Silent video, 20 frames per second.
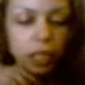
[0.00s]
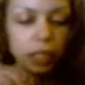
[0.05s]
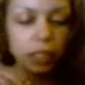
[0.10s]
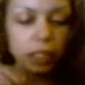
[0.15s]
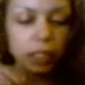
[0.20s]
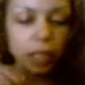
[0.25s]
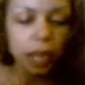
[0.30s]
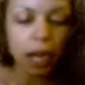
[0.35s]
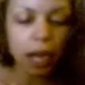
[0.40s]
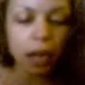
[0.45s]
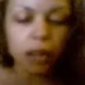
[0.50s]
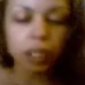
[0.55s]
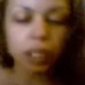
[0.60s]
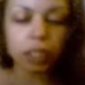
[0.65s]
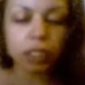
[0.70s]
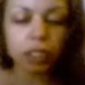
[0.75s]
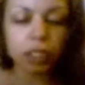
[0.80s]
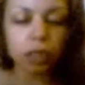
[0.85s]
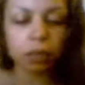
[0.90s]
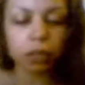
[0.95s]
said these
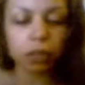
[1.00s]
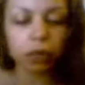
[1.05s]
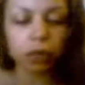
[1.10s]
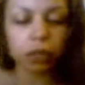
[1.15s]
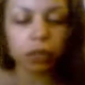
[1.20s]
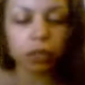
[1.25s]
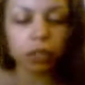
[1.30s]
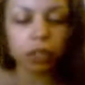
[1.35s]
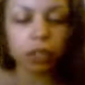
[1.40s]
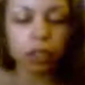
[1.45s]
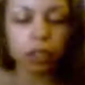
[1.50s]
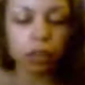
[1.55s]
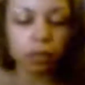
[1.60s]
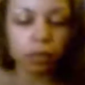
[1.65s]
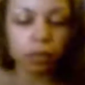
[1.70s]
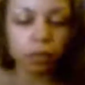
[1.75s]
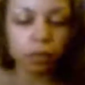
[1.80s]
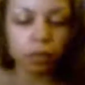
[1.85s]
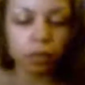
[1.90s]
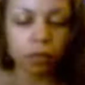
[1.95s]
hierarchy symbols,
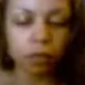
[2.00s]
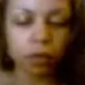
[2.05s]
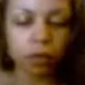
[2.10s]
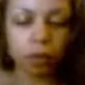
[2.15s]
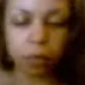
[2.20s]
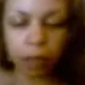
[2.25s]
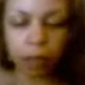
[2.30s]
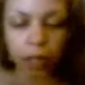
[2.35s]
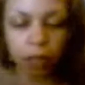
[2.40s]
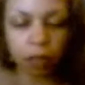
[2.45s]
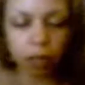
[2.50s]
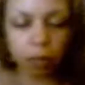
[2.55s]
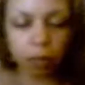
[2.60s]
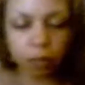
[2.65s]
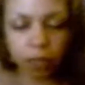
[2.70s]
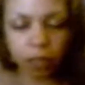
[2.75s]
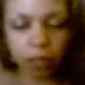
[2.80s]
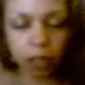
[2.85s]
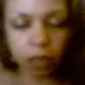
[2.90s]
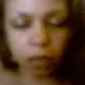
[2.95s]

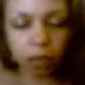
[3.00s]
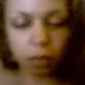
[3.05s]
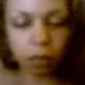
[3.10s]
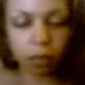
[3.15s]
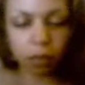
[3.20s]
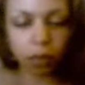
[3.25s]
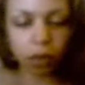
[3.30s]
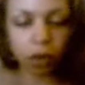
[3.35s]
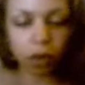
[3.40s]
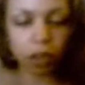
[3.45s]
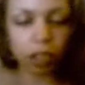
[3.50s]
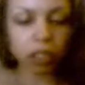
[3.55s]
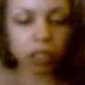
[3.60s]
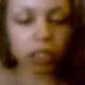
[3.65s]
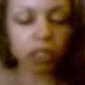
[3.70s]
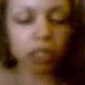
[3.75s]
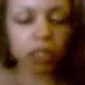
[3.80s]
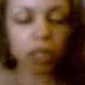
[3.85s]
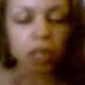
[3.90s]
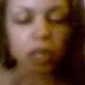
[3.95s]
Belknap, and
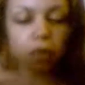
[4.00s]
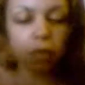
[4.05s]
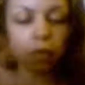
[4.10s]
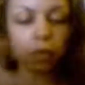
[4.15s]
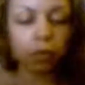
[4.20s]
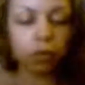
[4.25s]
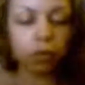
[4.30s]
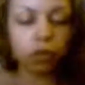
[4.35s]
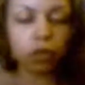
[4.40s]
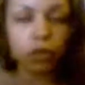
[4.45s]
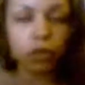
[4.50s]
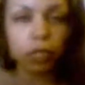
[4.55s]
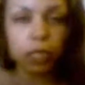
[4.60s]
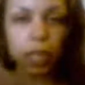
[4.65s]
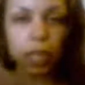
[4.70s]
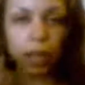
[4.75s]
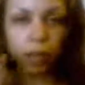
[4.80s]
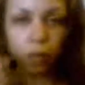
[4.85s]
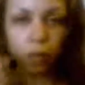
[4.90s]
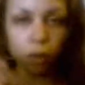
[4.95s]
since they
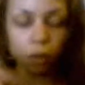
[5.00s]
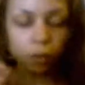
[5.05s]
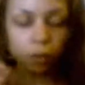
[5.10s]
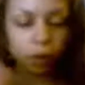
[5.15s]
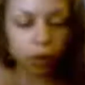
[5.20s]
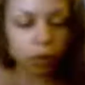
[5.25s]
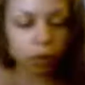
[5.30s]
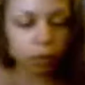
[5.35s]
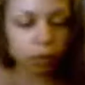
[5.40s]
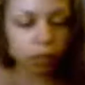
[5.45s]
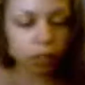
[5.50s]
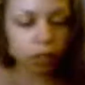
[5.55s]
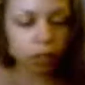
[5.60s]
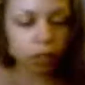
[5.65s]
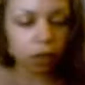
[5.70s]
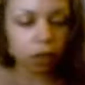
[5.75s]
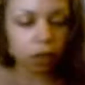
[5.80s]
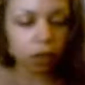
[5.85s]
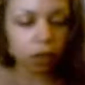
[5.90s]
mutually have one purpose,